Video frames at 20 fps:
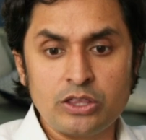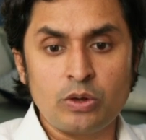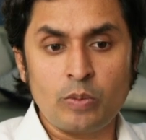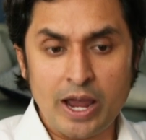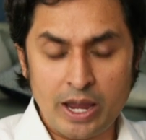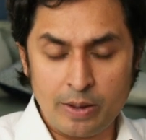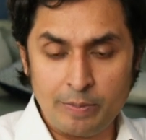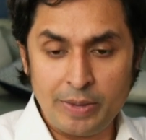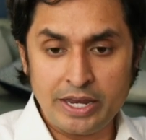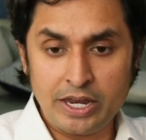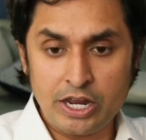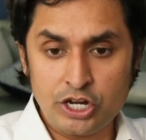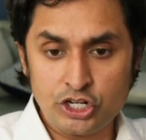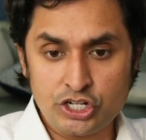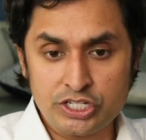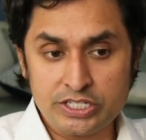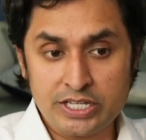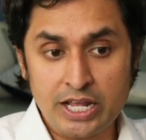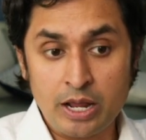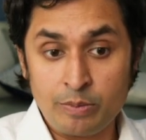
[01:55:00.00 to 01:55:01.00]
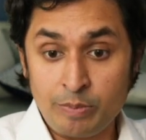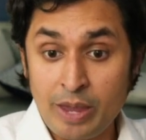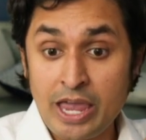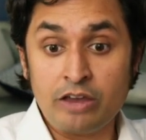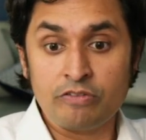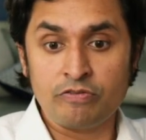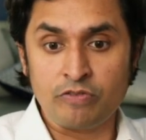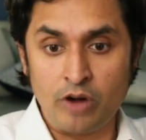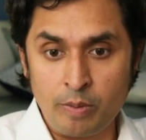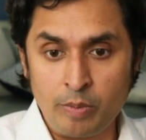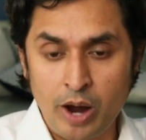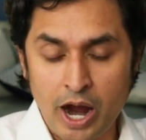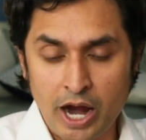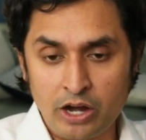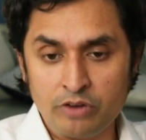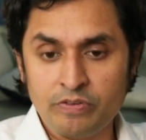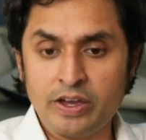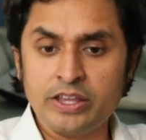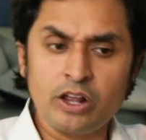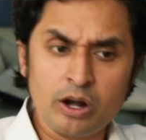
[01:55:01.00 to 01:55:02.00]
recommendations that I make from
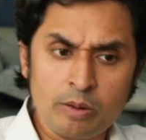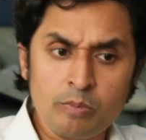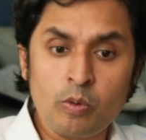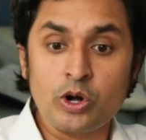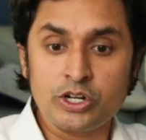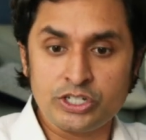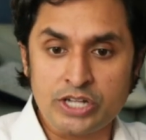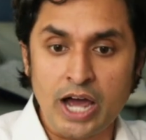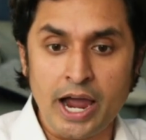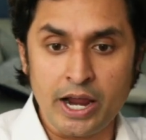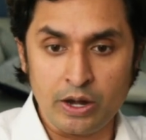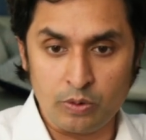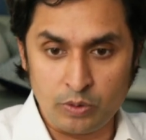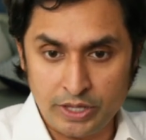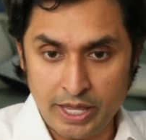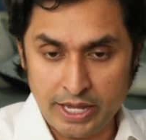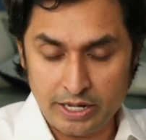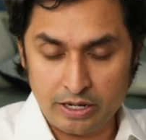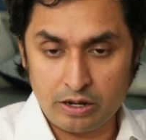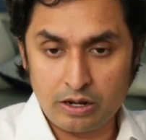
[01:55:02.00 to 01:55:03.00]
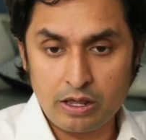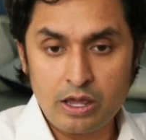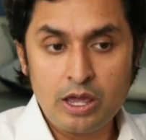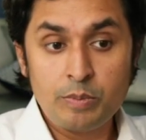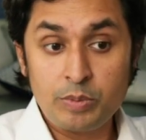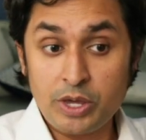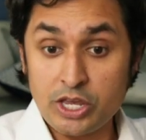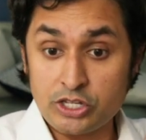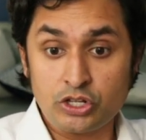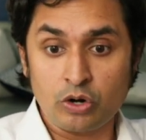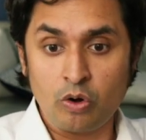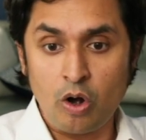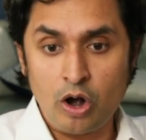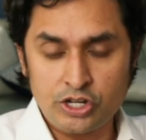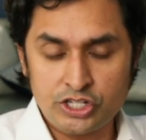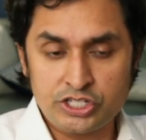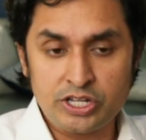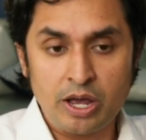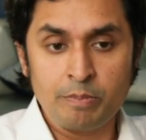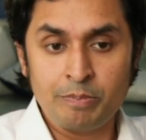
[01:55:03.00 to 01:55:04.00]
Ayurveda are more diet related, because there are
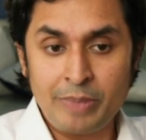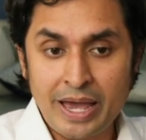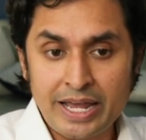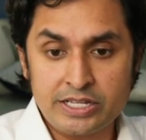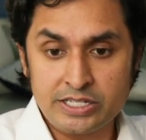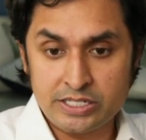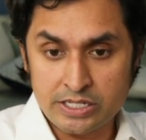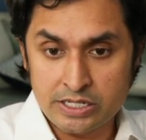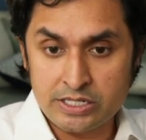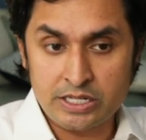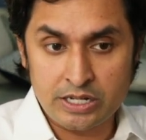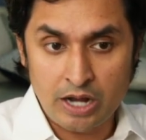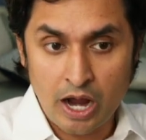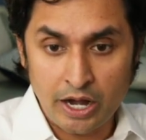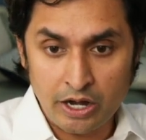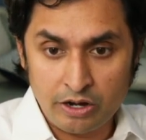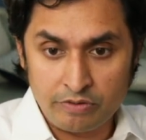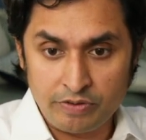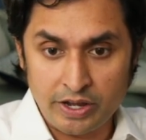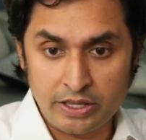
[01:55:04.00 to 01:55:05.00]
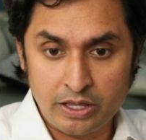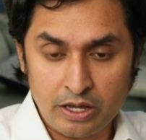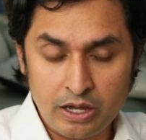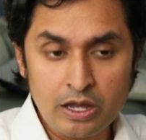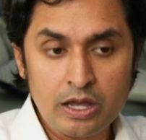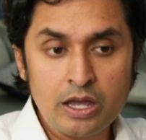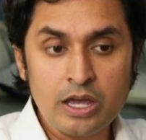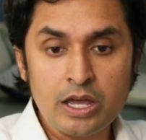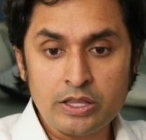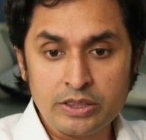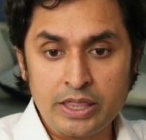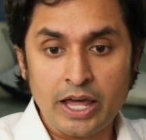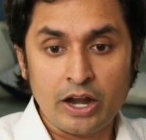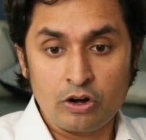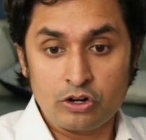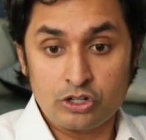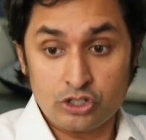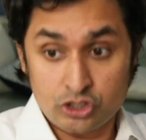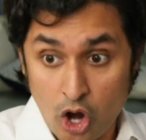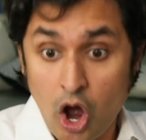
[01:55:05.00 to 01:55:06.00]
some medicines in Ayurveda that
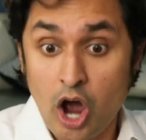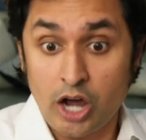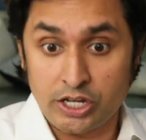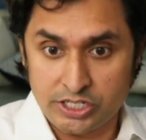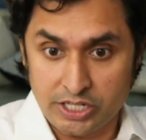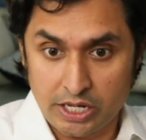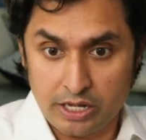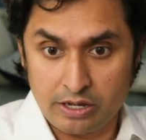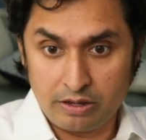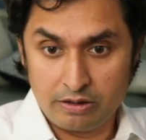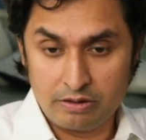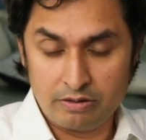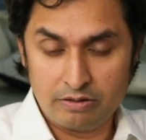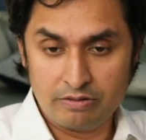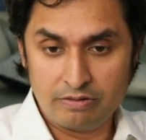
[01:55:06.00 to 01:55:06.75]
are toxic.